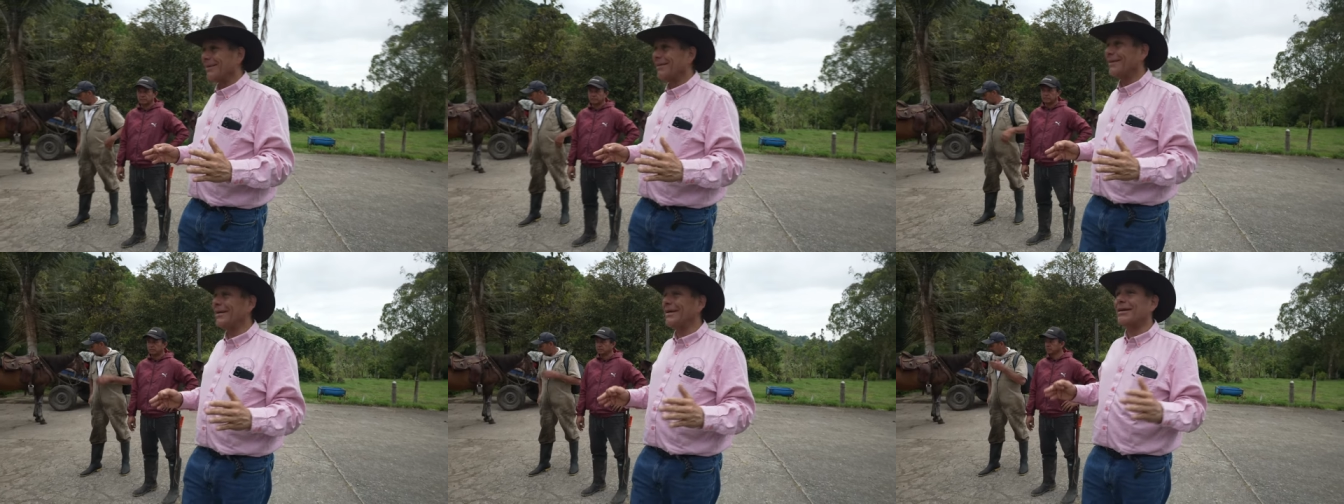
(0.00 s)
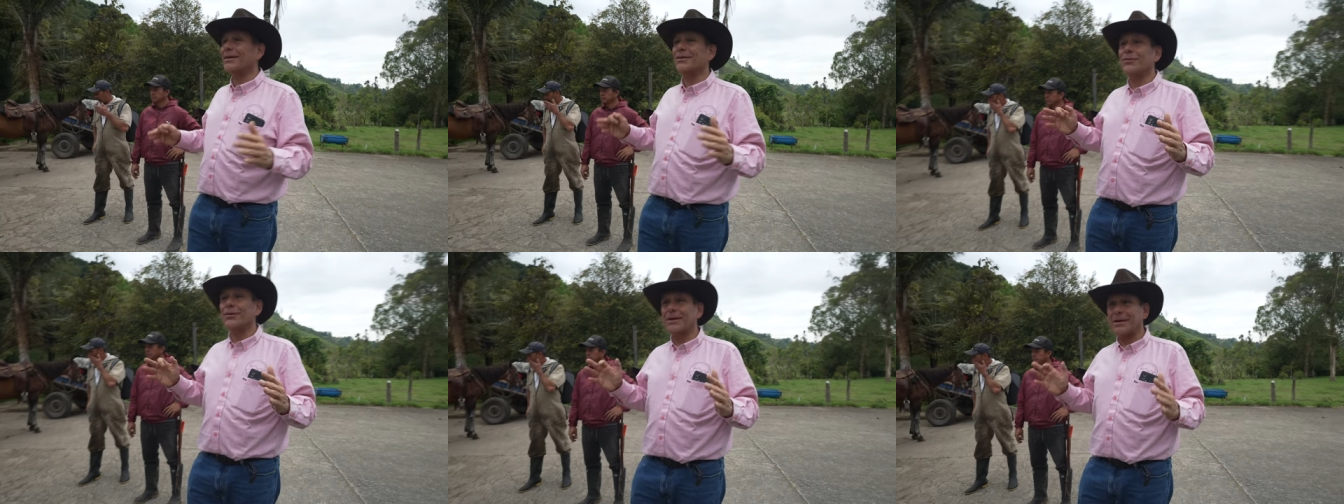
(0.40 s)
They
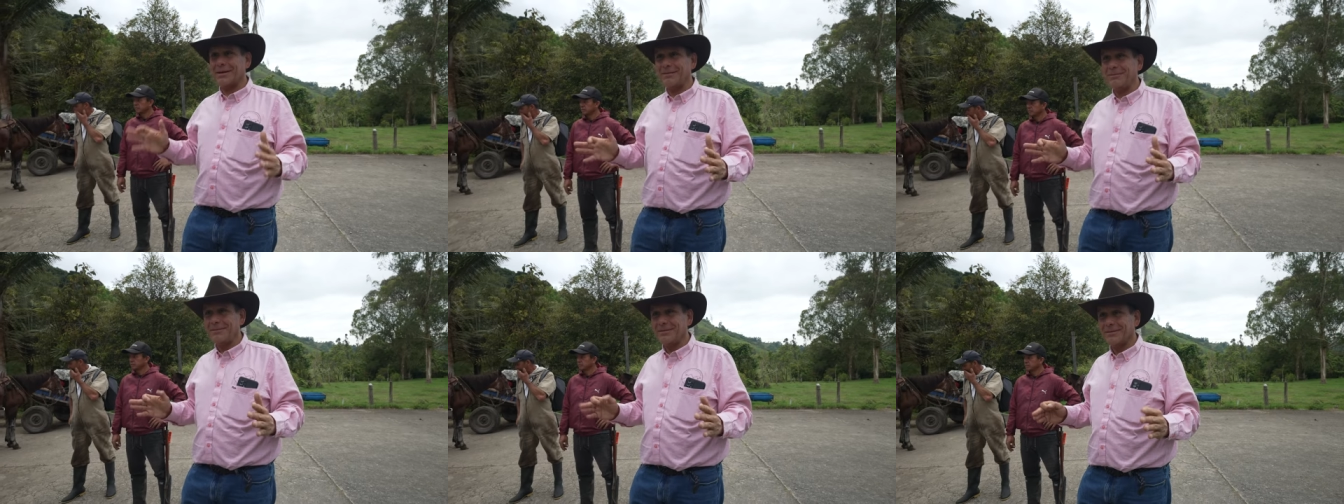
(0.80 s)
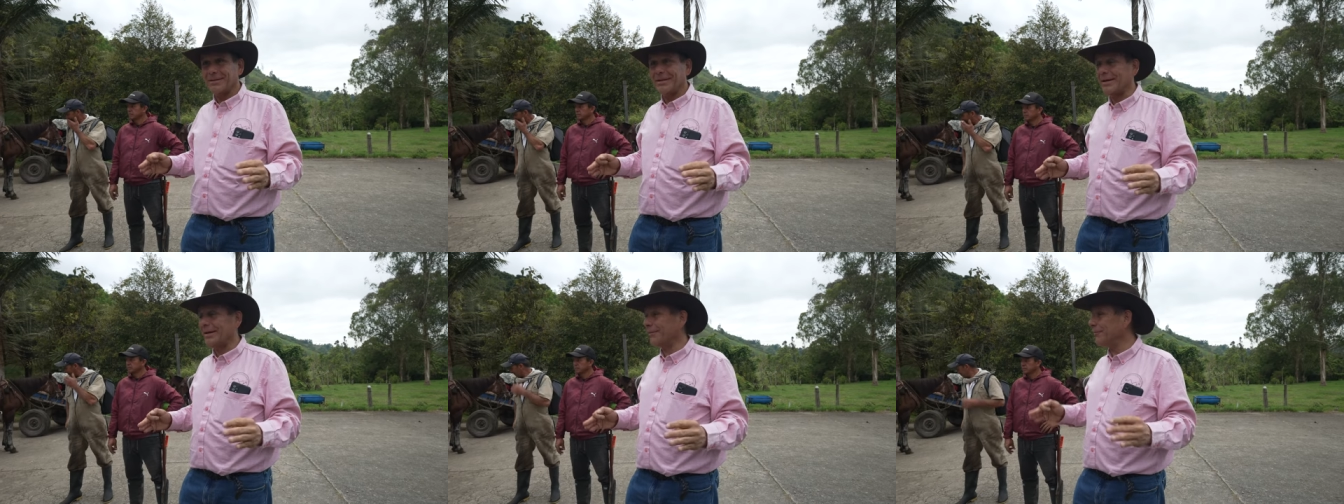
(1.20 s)
are so calm.
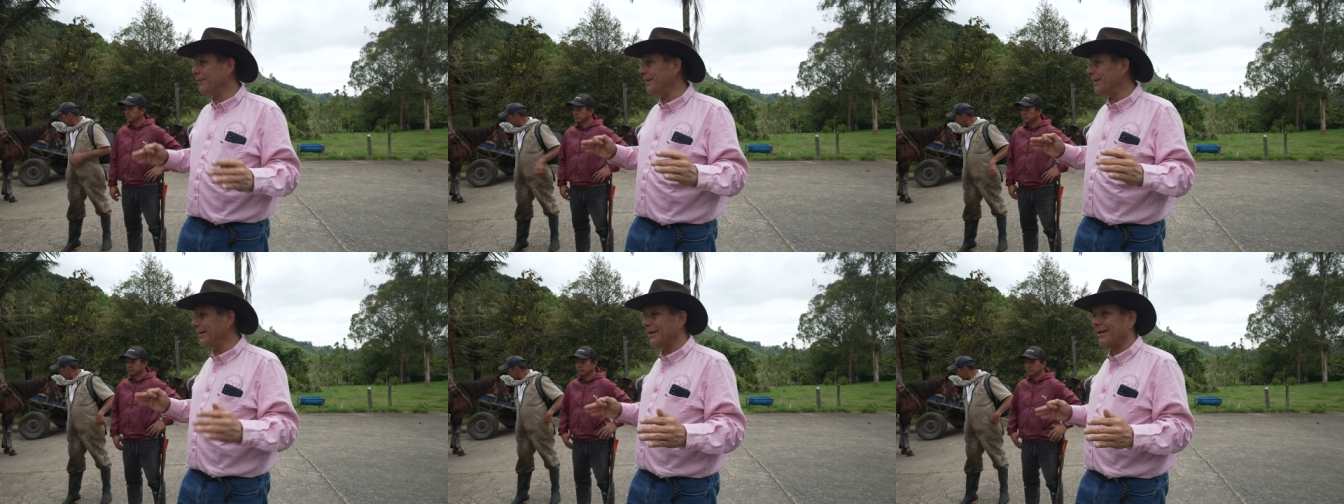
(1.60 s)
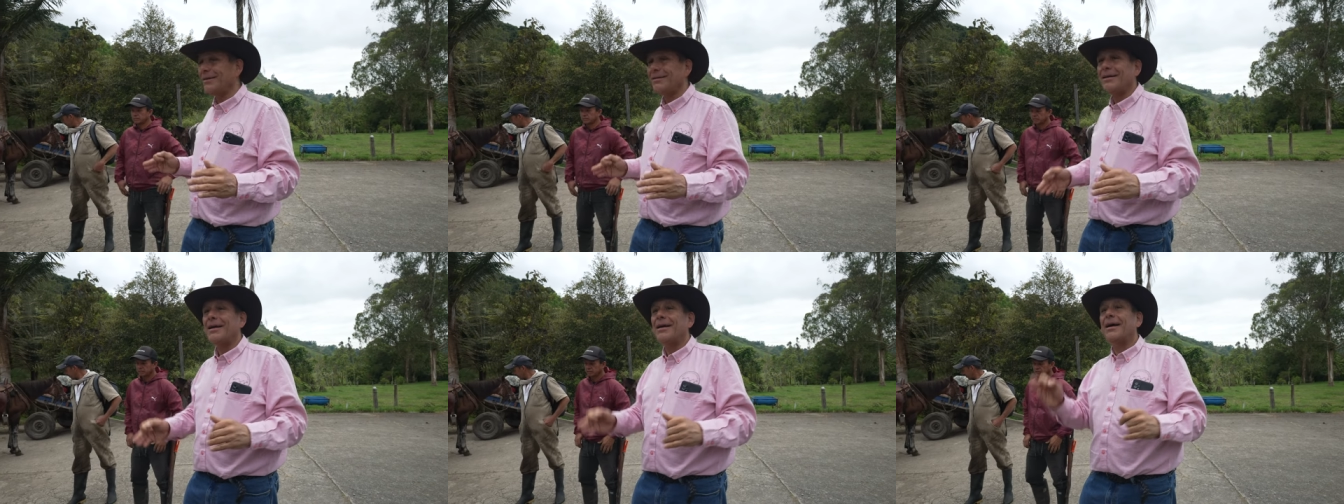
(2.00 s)
They are very
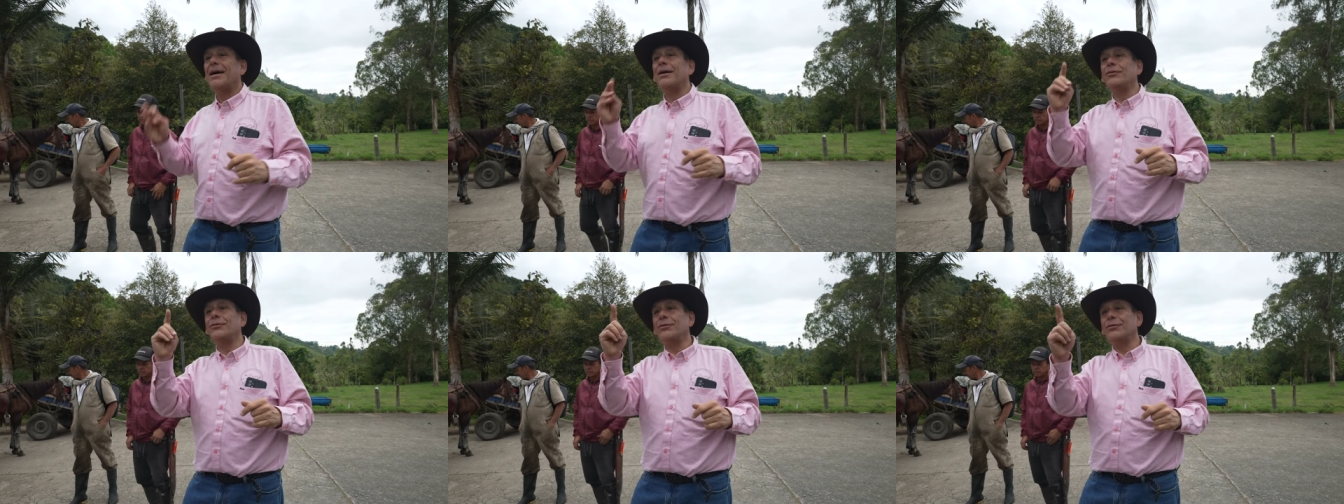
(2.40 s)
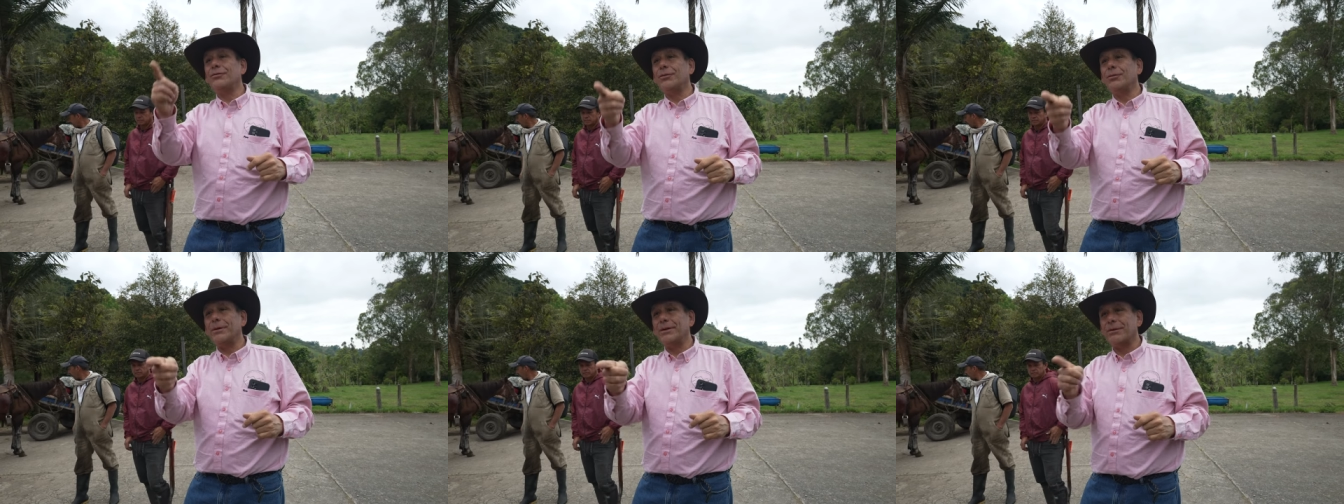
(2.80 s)
nice, as you
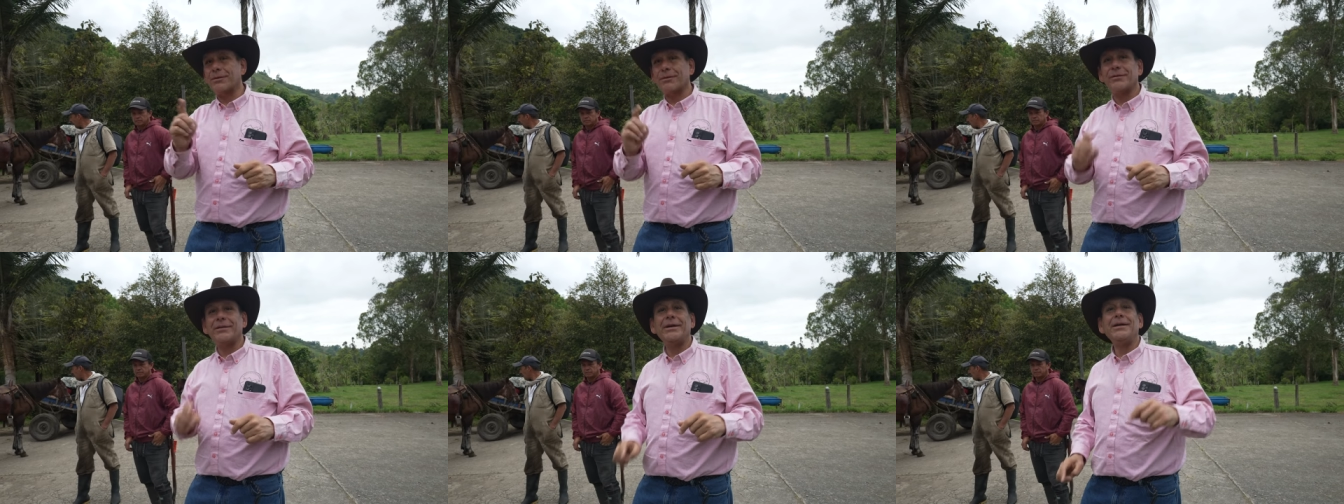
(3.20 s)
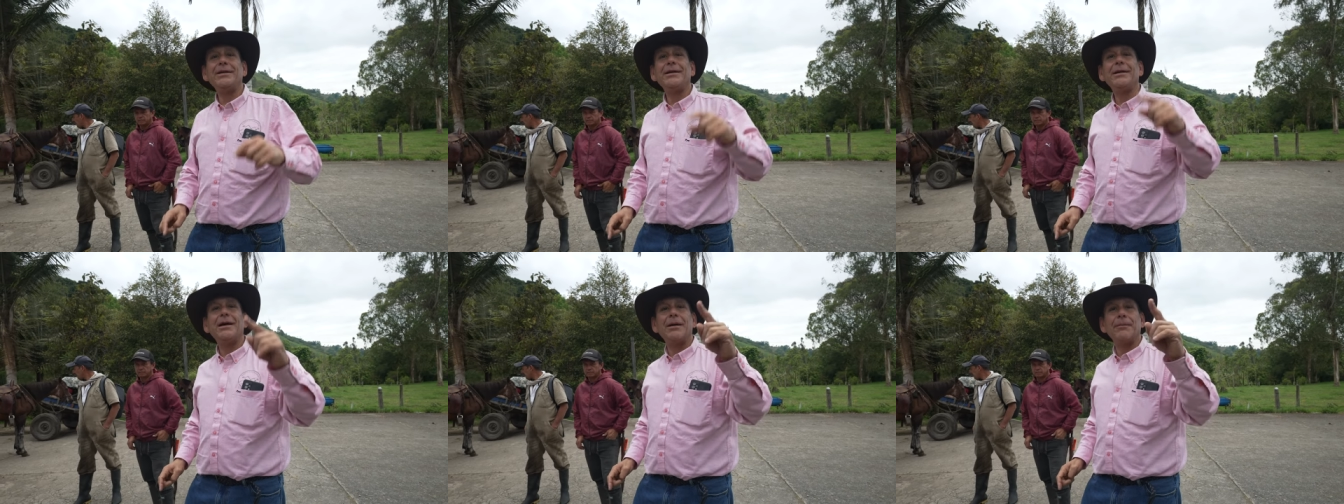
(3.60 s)
saw with
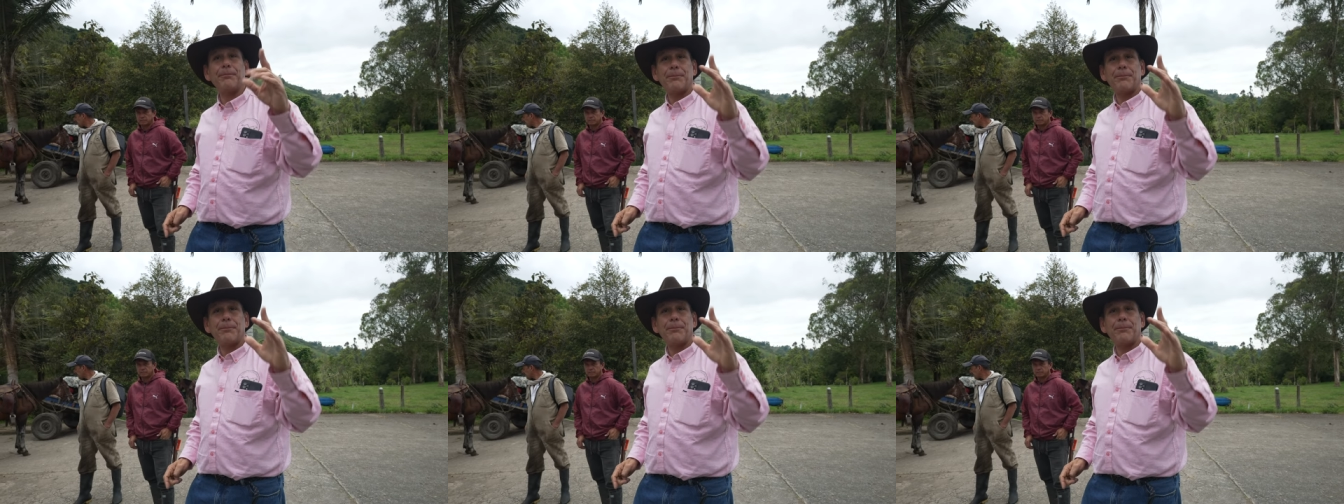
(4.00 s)
Rosita and